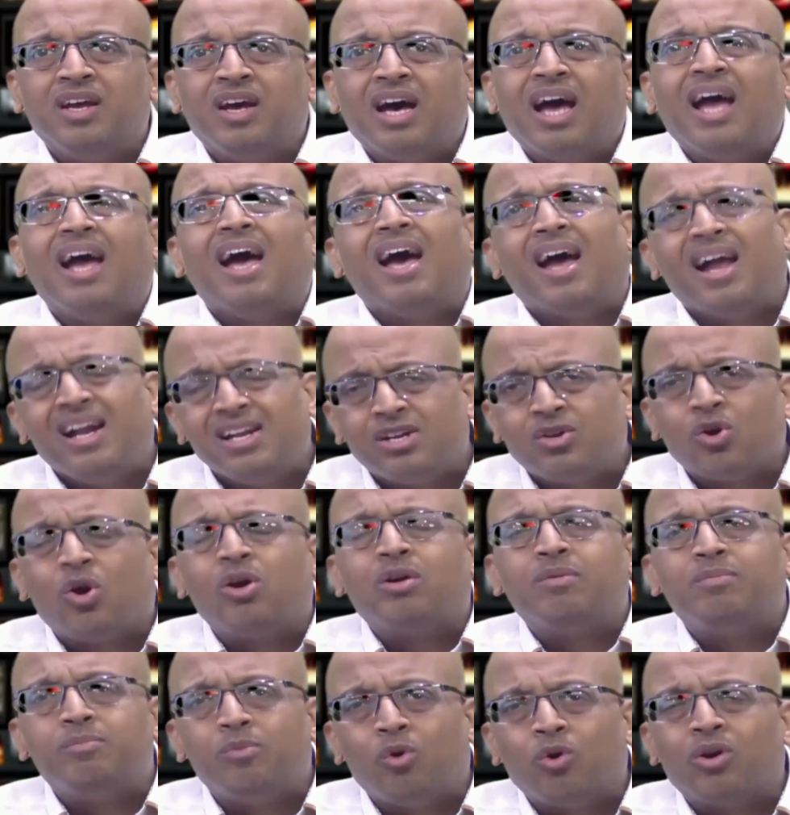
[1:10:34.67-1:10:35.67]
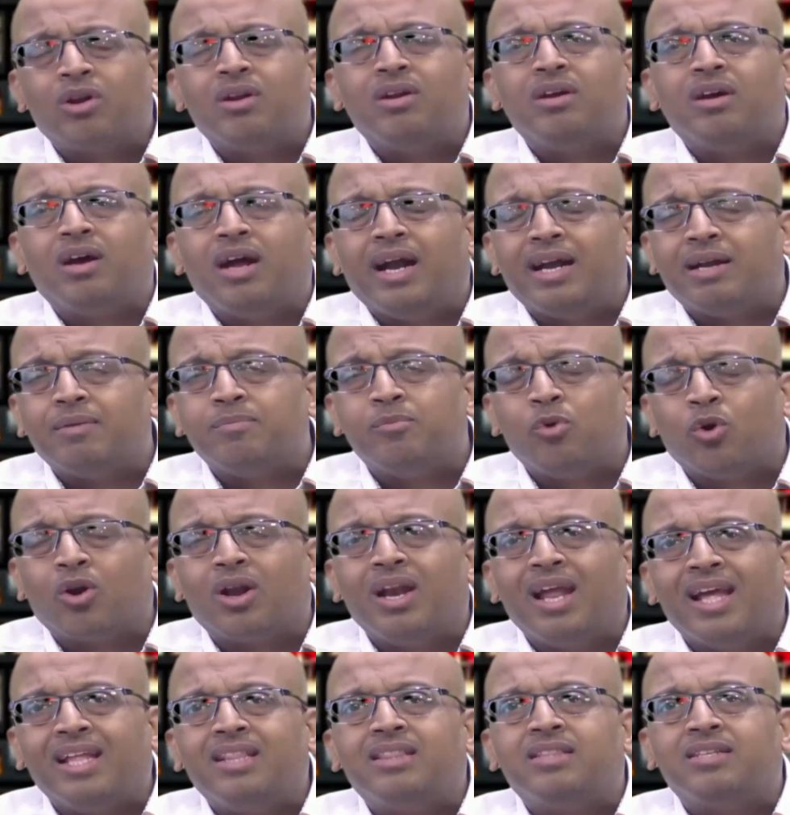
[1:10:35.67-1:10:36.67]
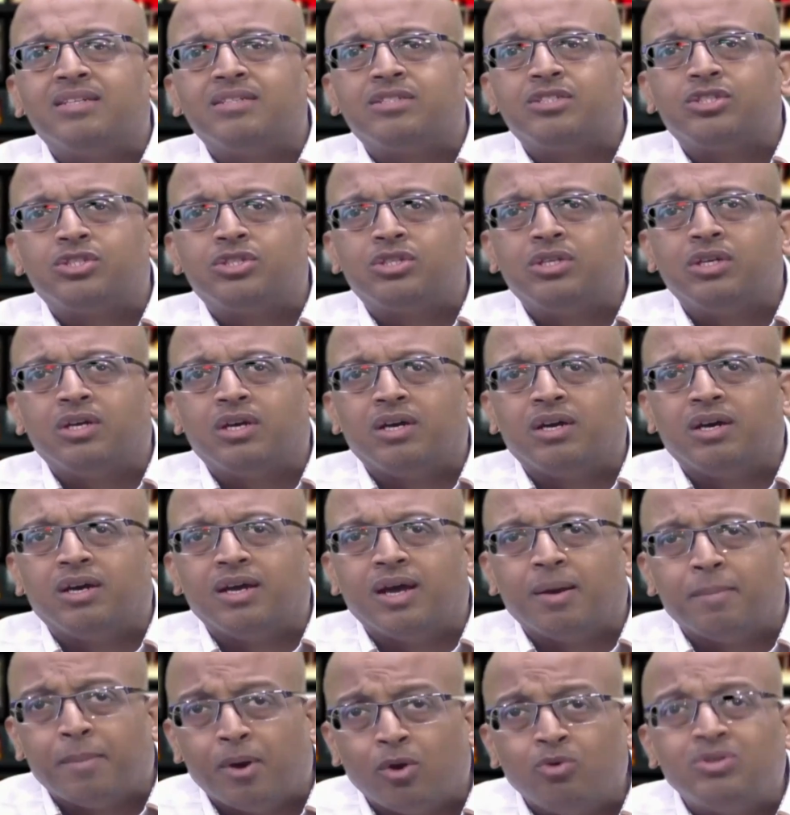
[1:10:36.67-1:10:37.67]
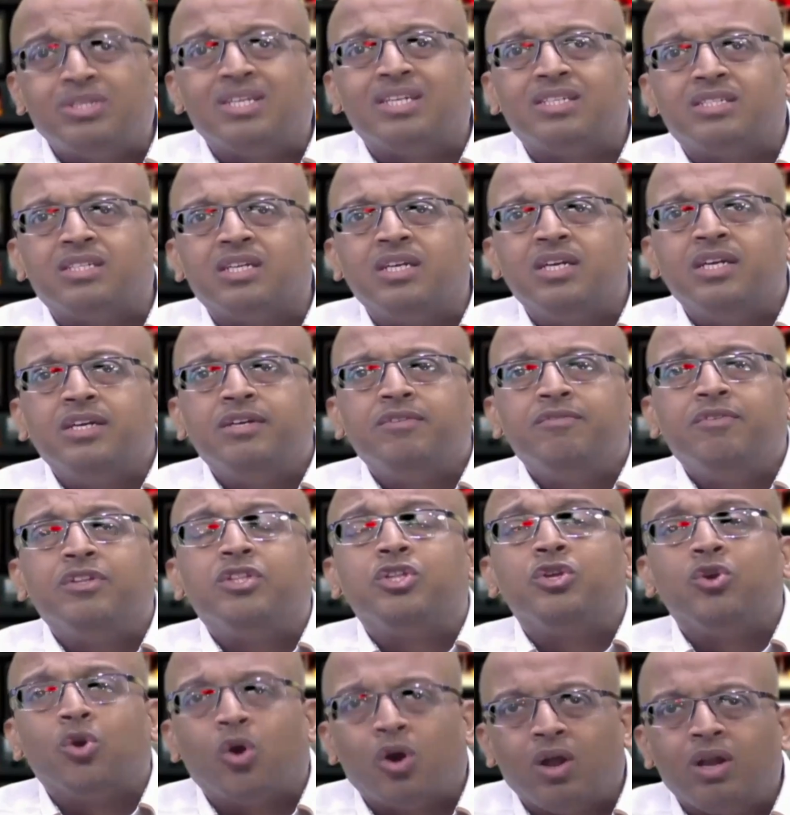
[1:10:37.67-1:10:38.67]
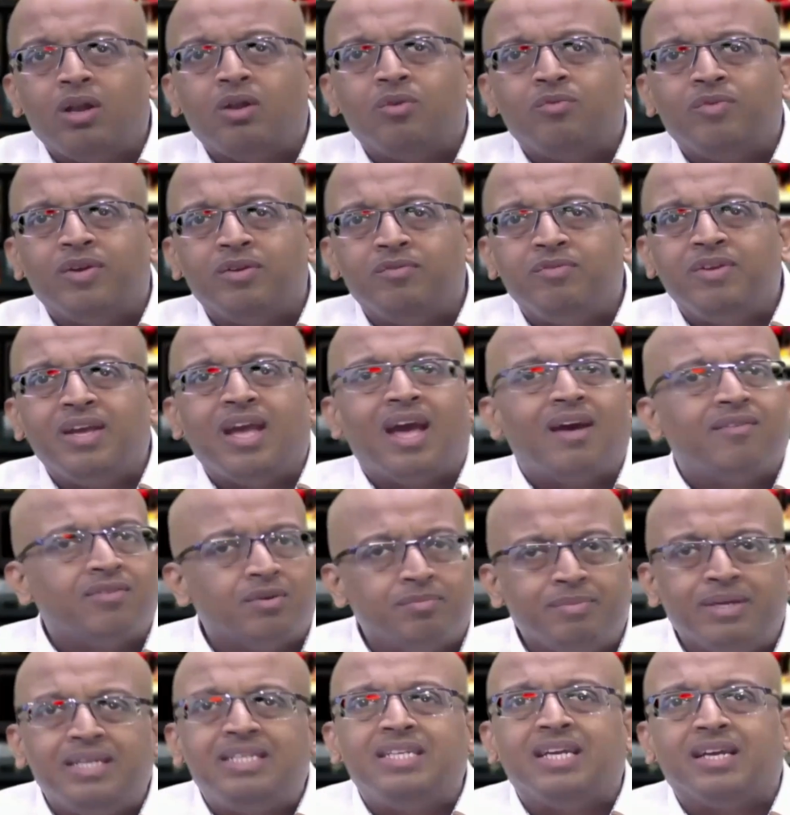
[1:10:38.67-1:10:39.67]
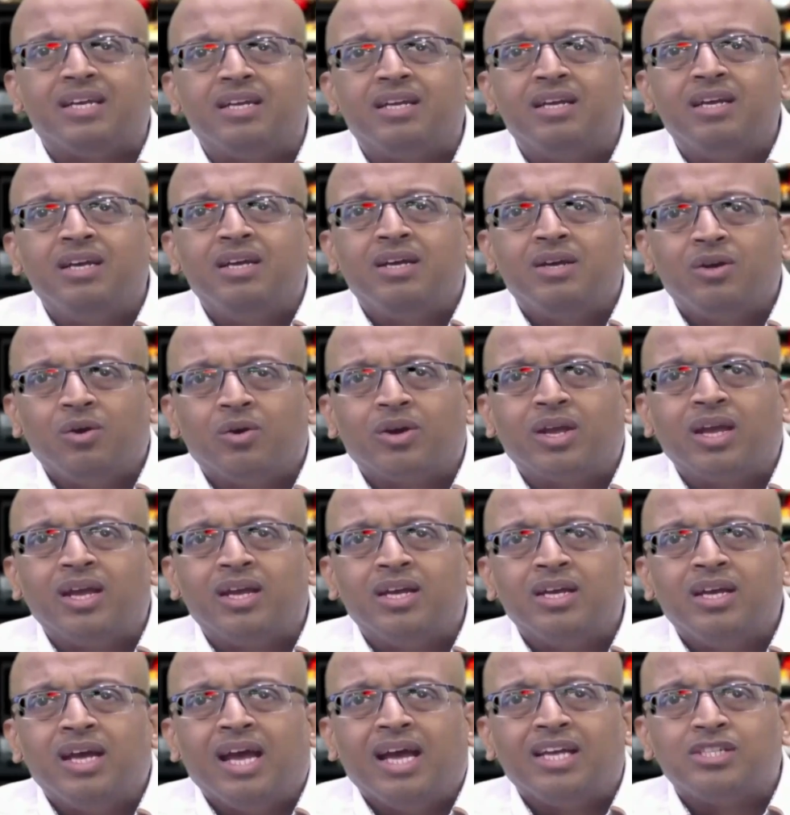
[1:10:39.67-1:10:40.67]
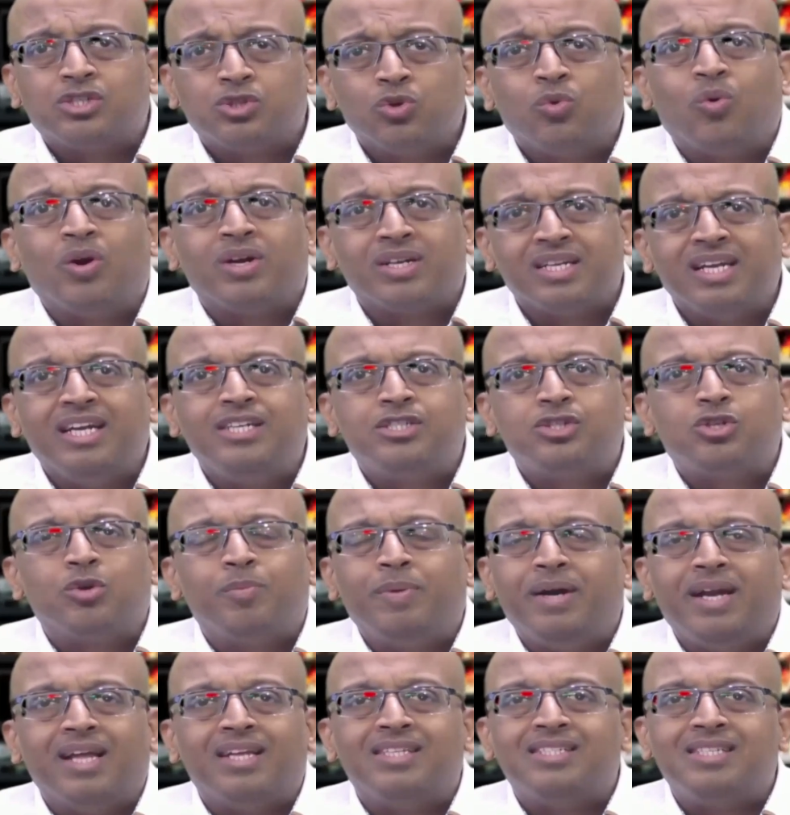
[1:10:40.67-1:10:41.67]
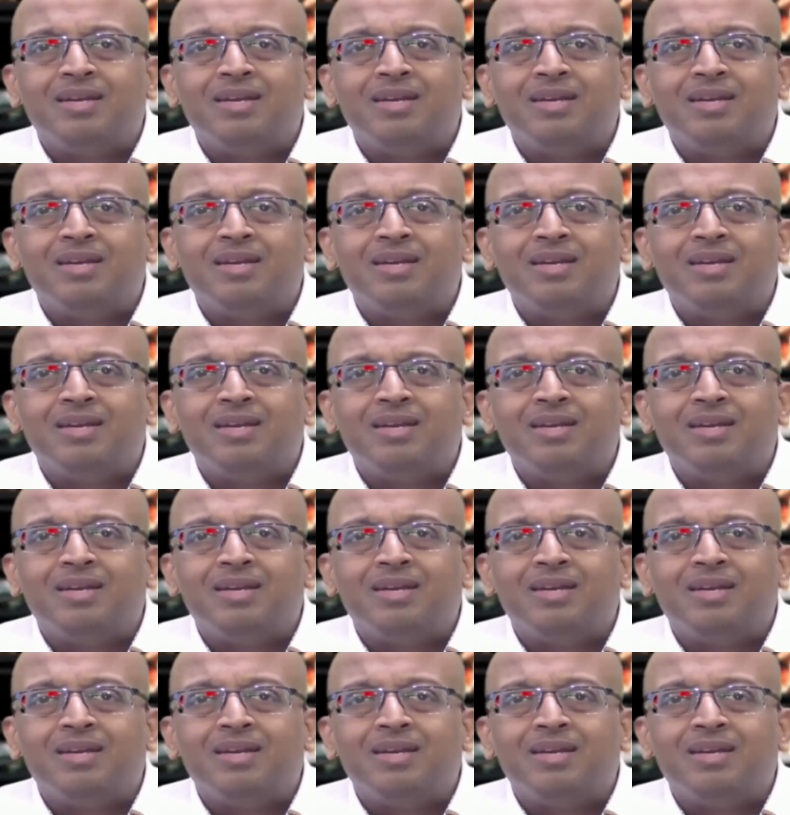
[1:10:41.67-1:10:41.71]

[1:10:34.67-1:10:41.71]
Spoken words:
I'll talk more at more length about it with you all when we have a meeting, okay, as to what needs to be done.